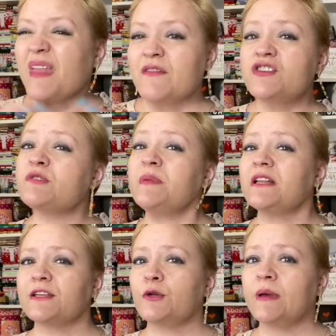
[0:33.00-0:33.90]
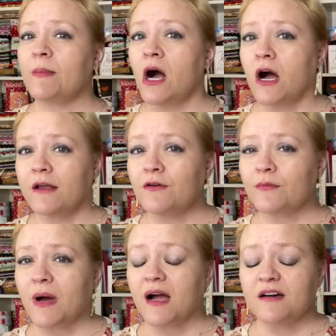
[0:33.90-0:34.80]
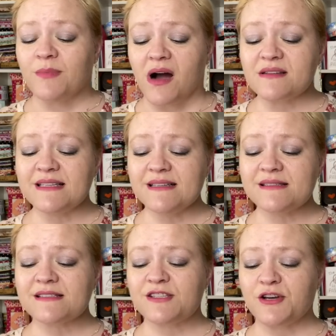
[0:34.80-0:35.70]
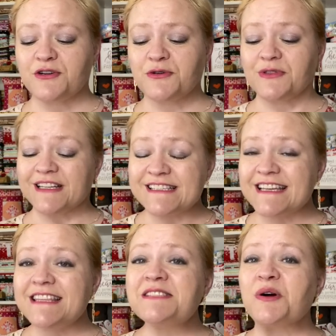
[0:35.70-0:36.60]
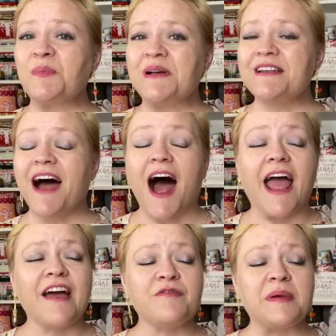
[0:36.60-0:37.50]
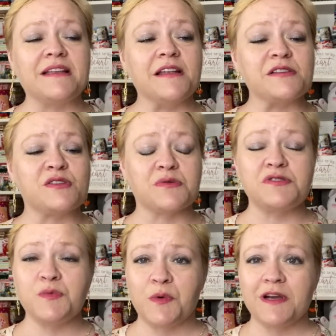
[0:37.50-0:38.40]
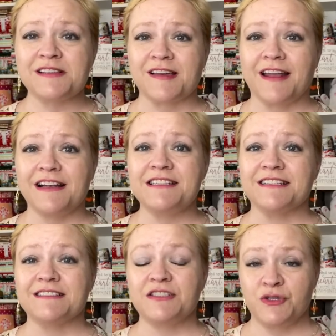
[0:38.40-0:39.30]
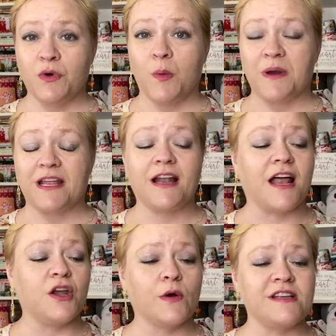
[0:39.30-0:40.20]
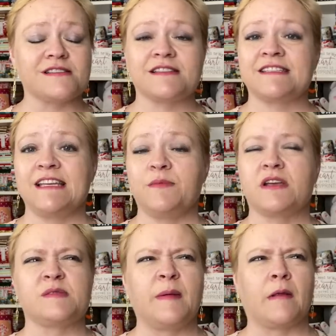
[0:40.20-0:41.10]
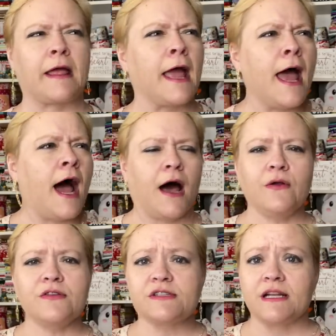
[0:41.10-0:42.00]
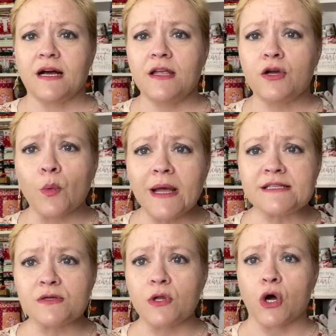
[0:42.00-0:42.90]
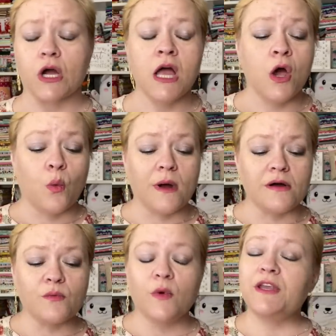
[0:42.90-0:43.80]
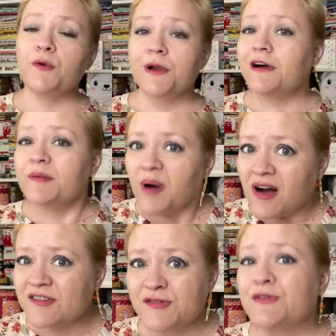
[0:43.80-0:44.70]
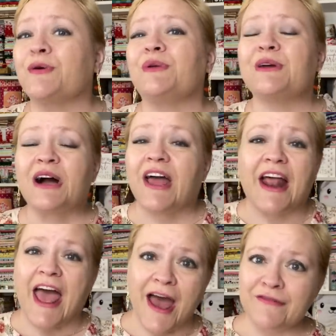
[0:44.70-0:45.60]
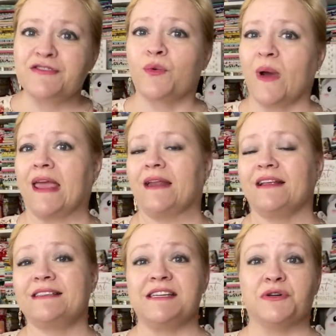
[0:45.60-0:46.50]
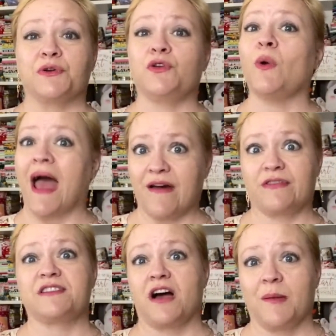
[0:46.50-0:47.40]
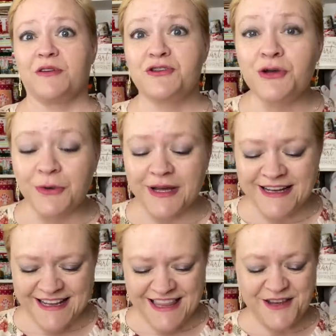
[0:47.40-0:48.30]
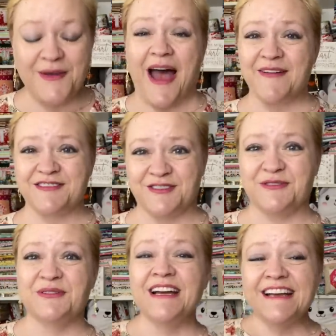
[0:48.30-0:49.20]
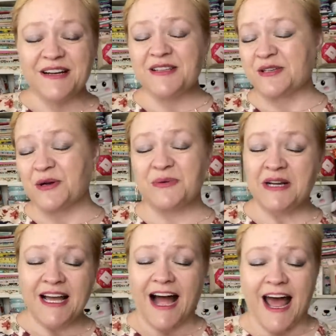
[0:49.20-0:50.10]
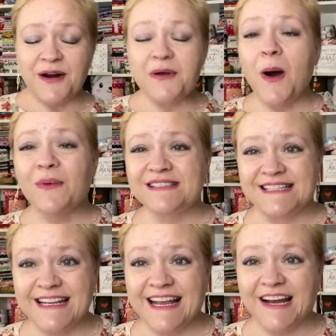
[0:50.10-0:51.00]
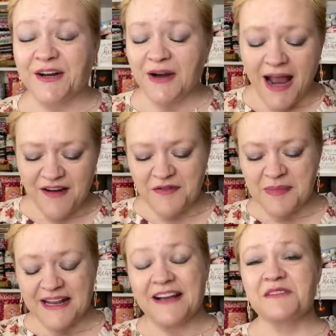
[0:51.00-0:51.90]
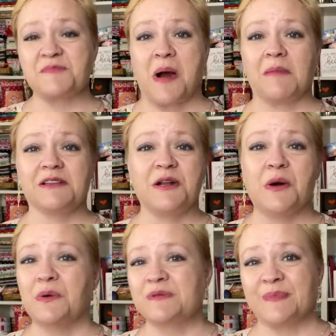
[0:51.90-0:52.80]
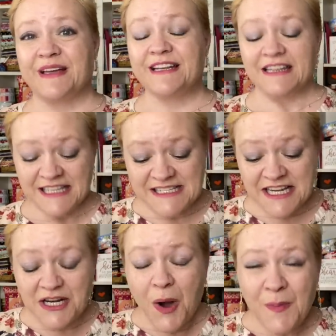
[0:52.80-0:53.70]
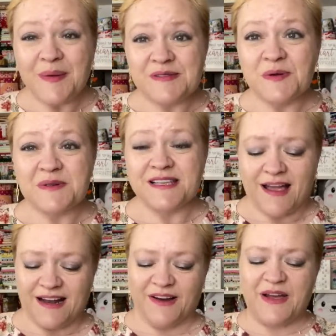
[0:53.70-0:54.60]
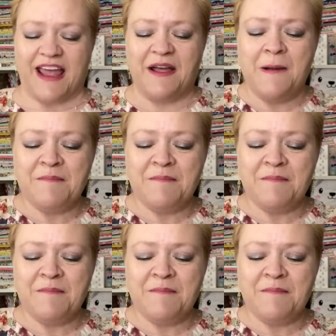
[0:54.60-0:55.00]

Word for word: I've just been a little bit behind on my unboxings, so let's get this open. I have been so super excited to to open it. I know it doesn't seem, because people are like, I don't understand how you could wait so long. Well, when you're an unboxer though, you kind of have to wait until you have the time to do it, and then you have to. So I don't know what's in here. Everybody else probably knows, but let's get it open. I'm so excited. Okay.